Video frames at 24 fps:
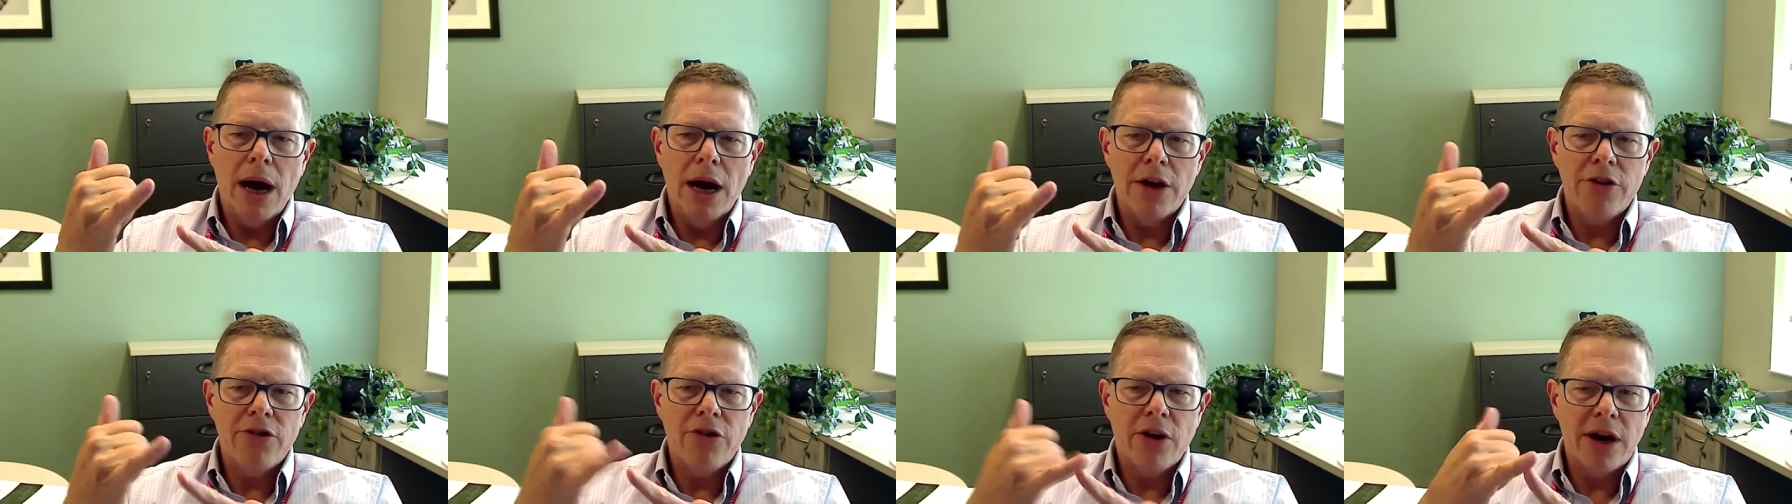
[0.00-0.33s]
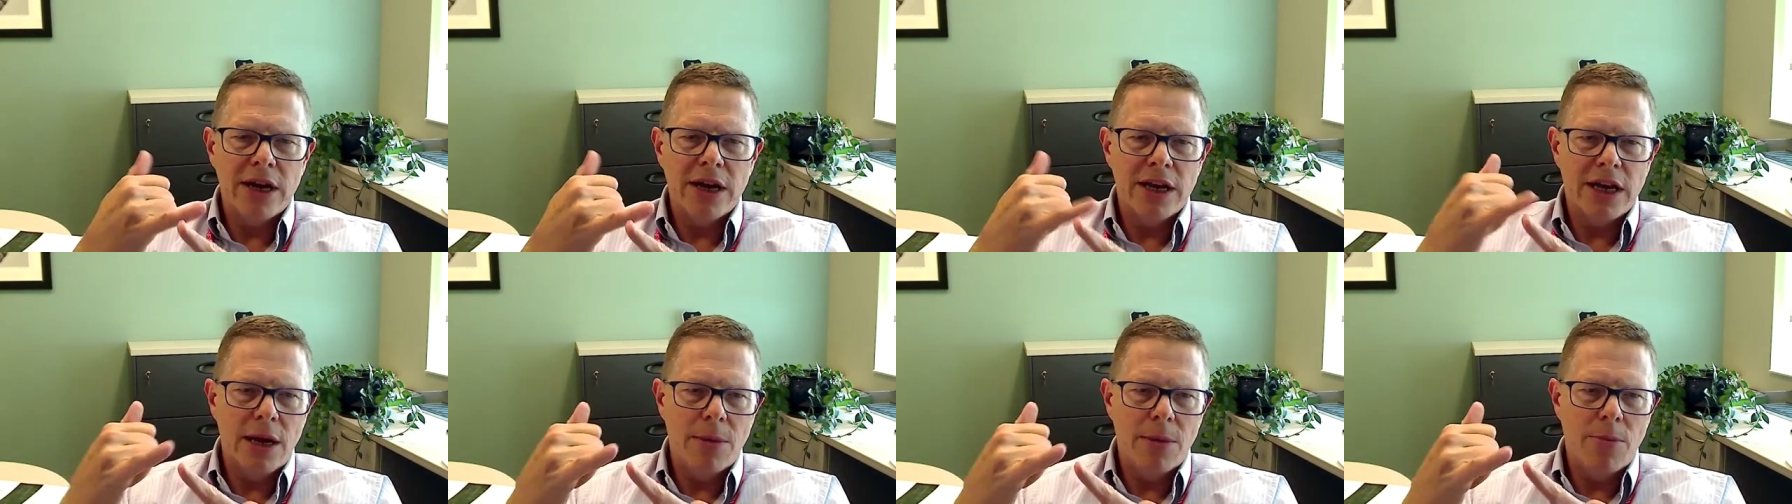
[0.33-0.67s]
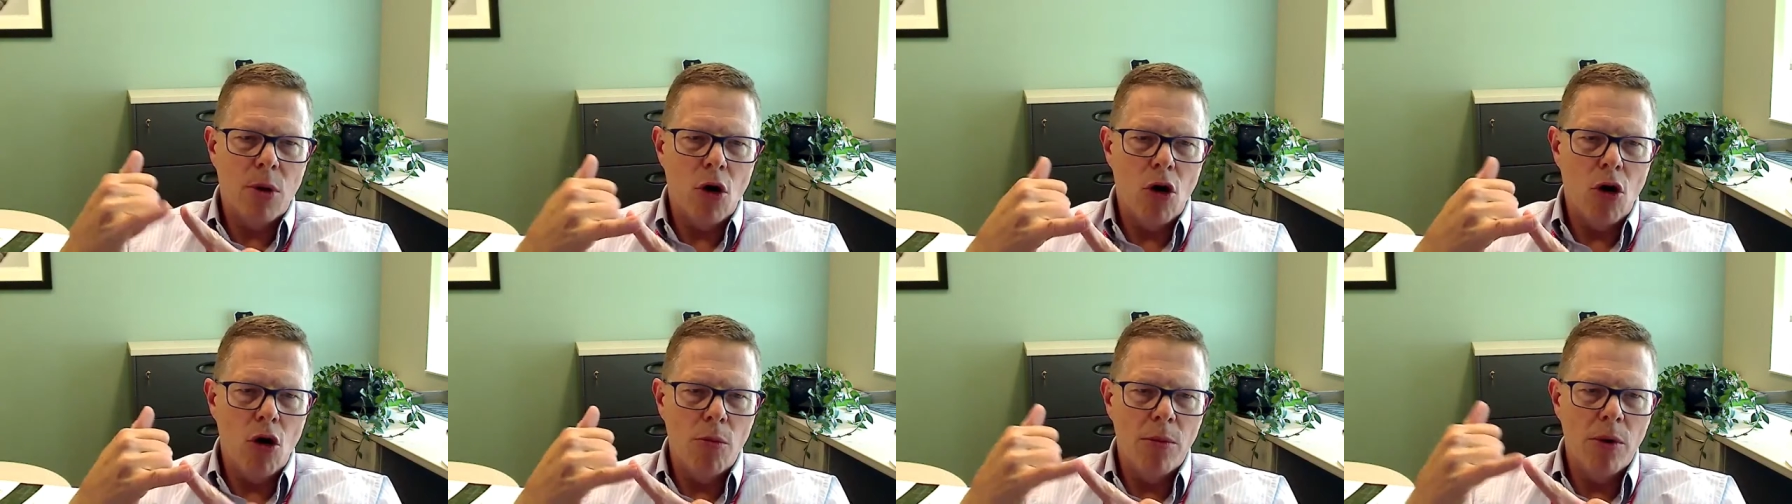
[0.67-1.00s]
I try and keep
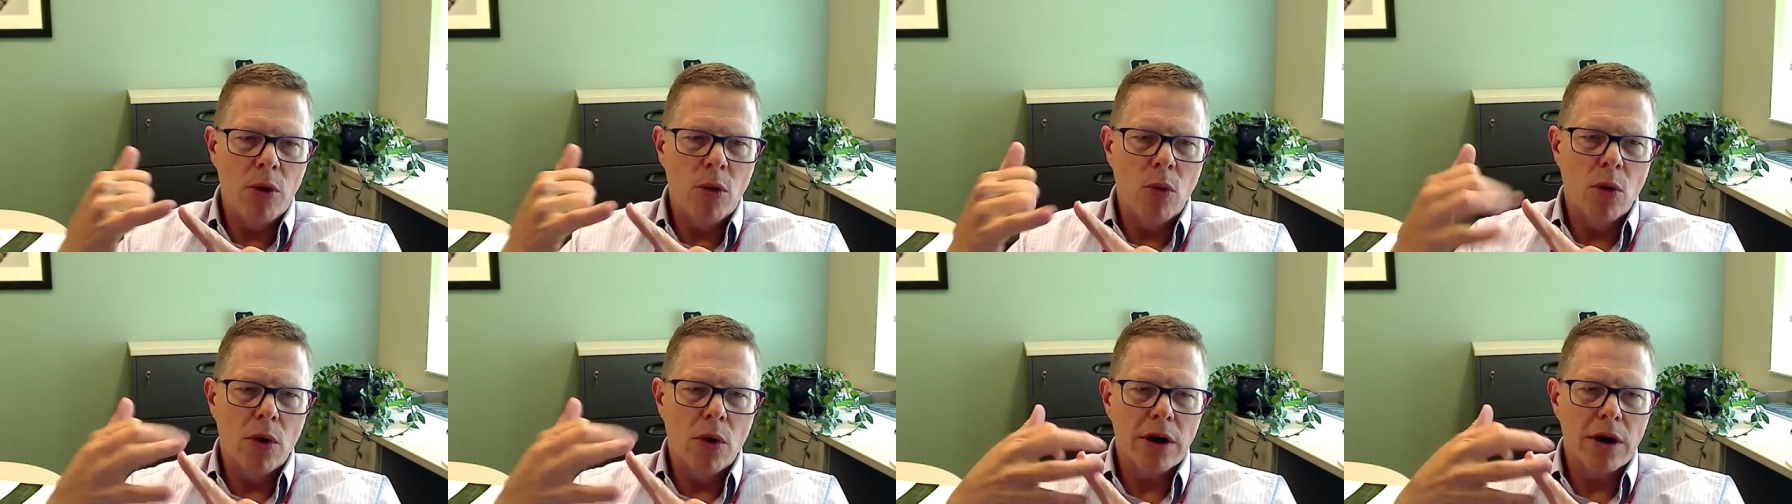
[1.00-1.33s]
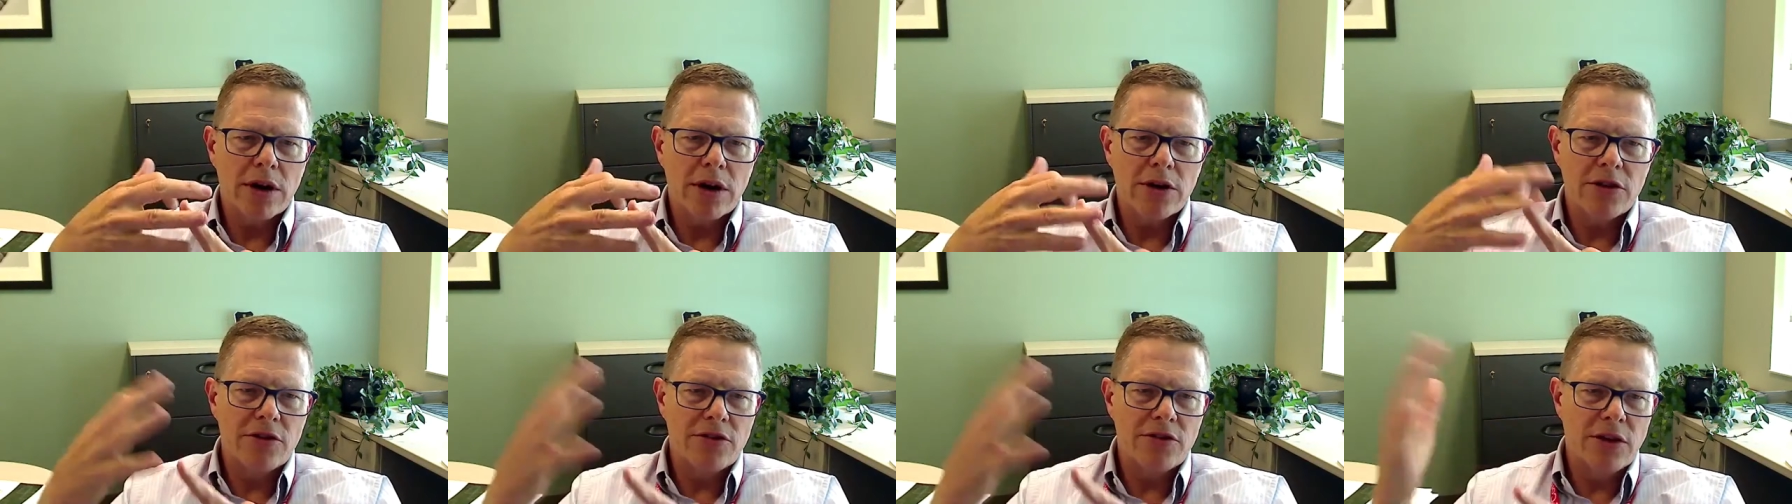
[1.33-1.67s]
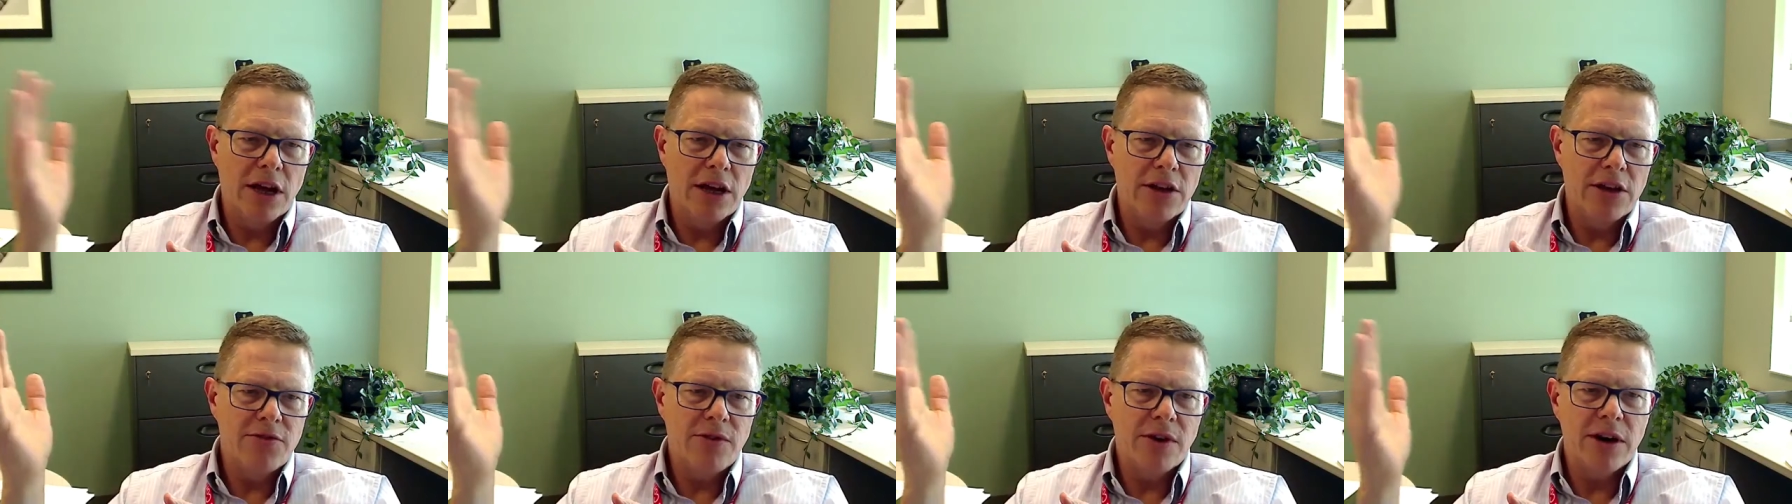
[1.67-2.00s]
home and work
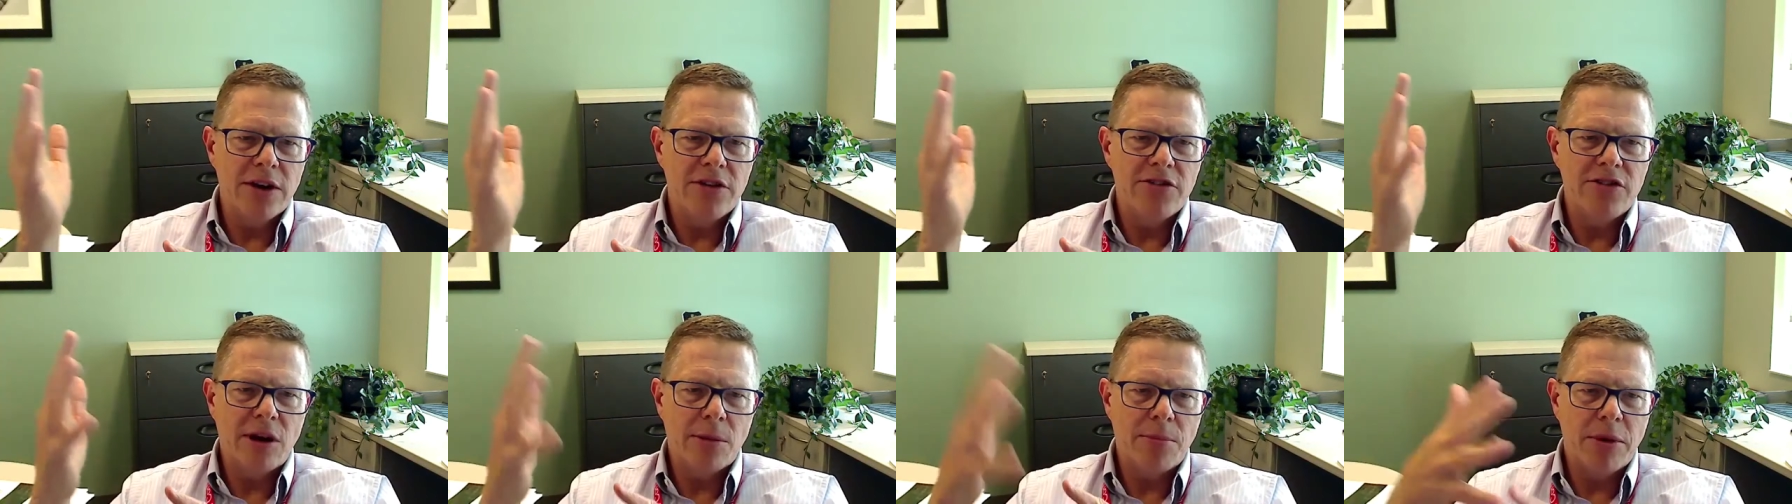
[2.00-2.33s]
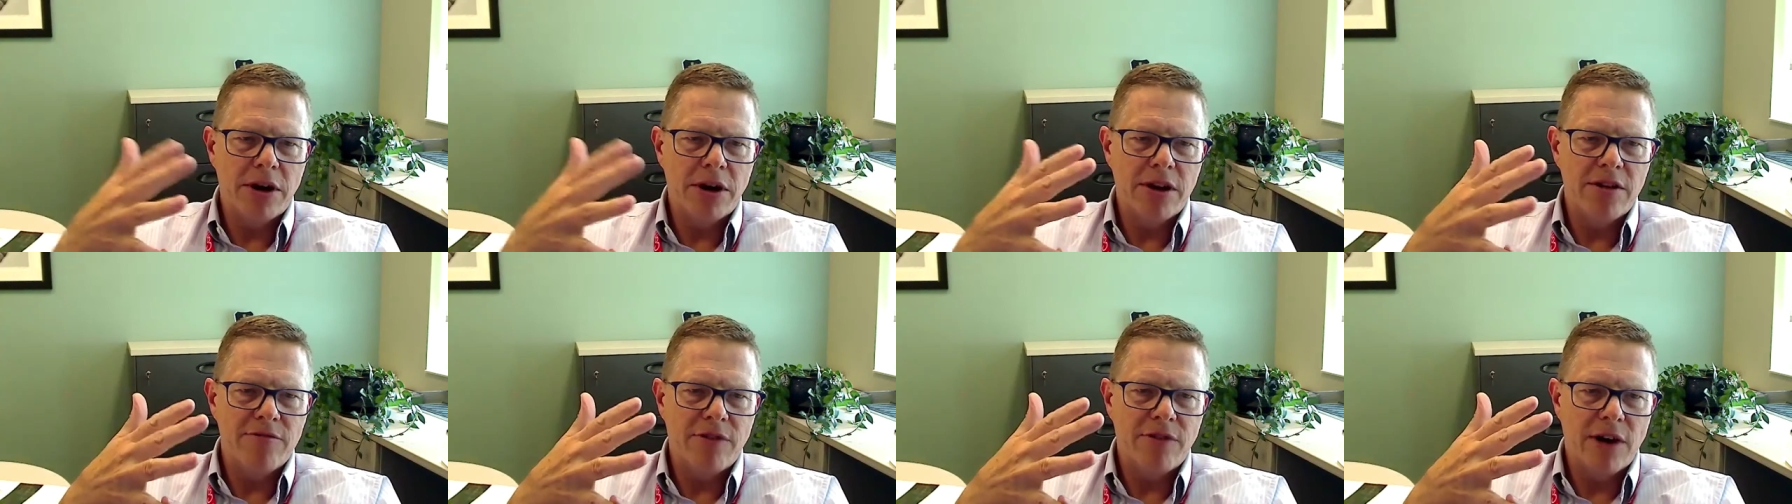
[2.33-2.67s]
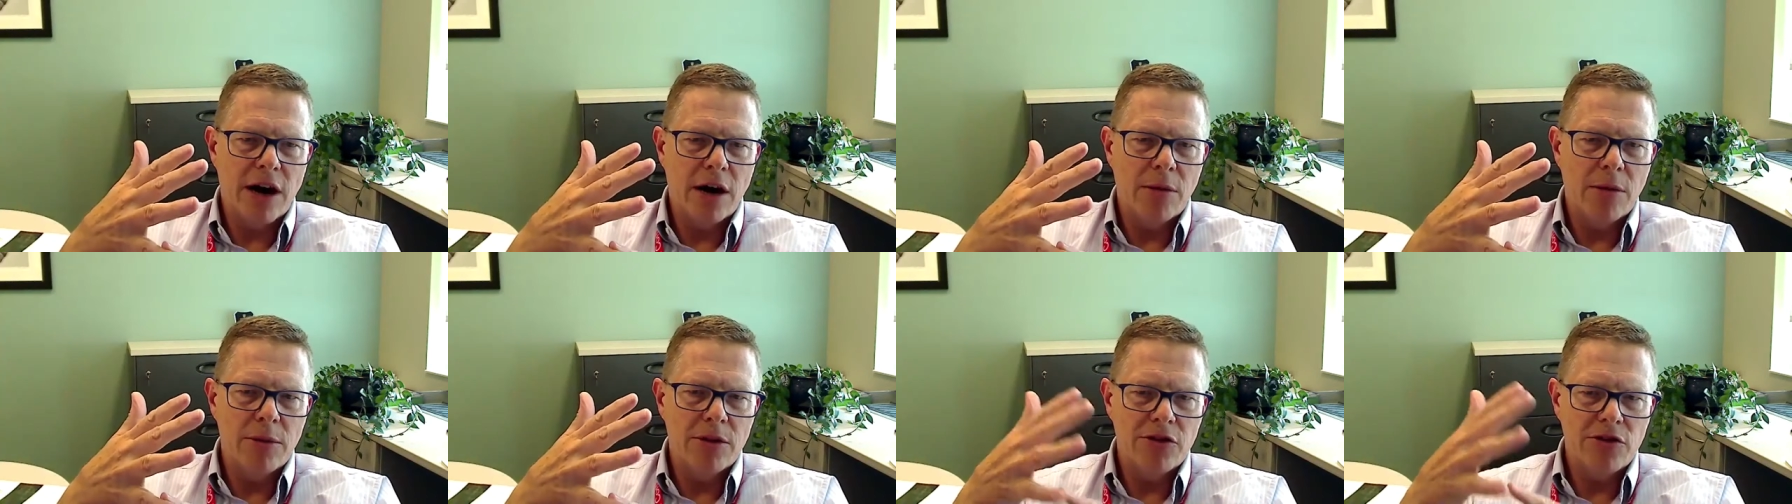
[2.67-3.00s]
as very separate
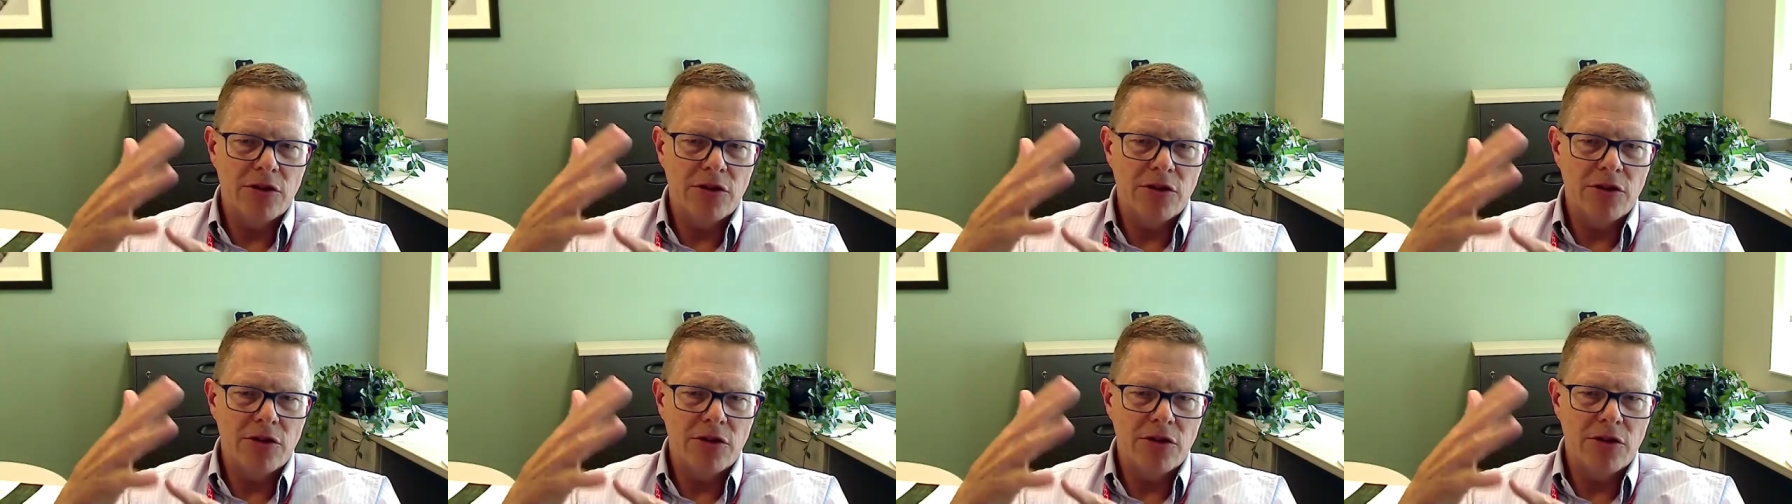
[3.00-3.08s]
environments.